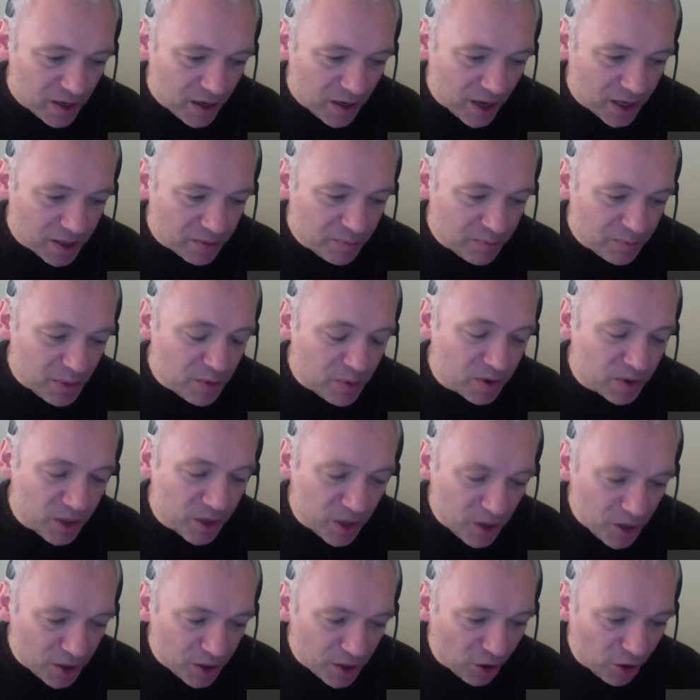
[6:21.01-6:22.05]
And people can
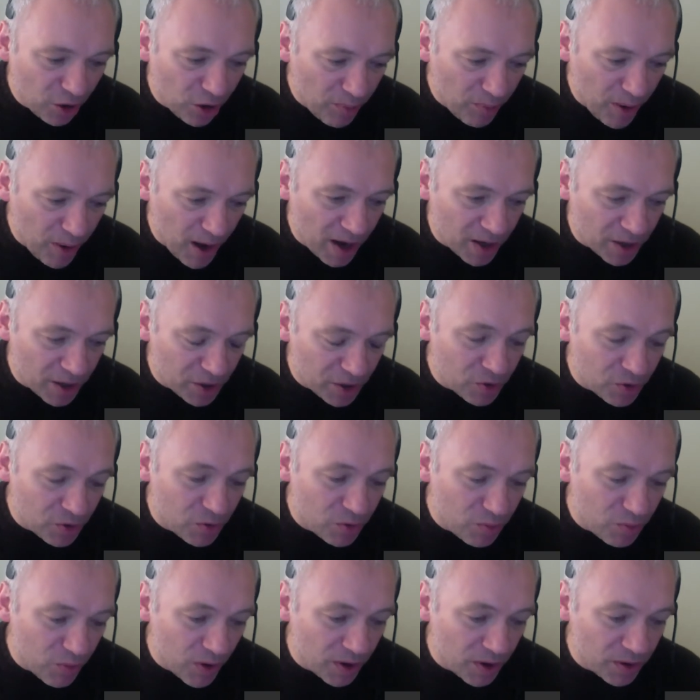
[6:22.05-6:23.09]
learn a lot about you,
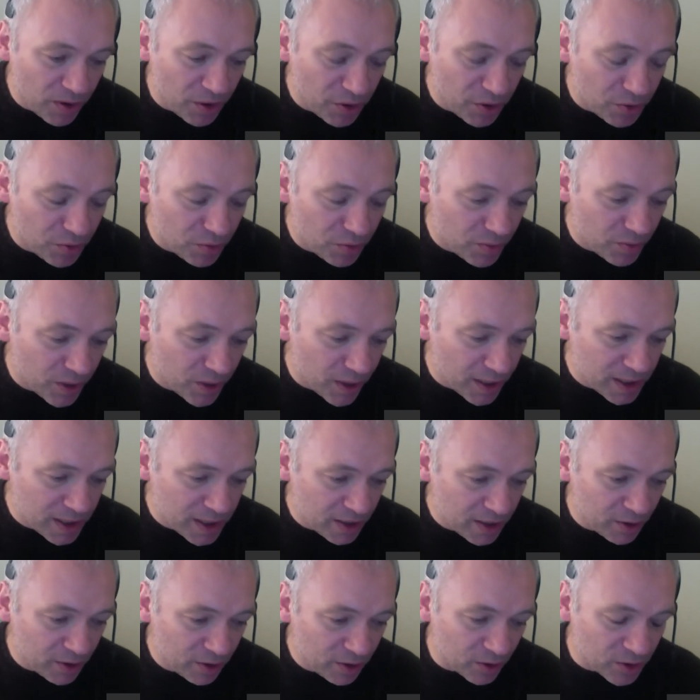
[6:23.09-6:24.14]
whether you
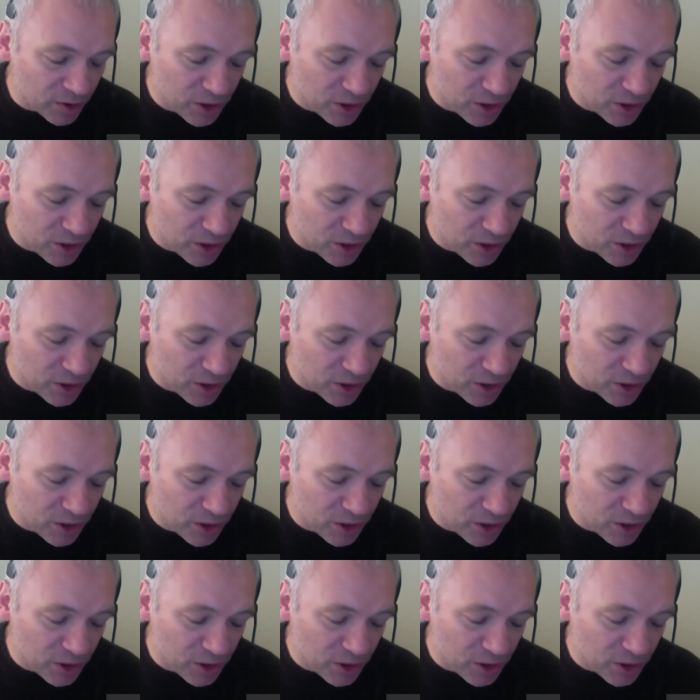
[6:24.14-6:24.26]
intend it or not.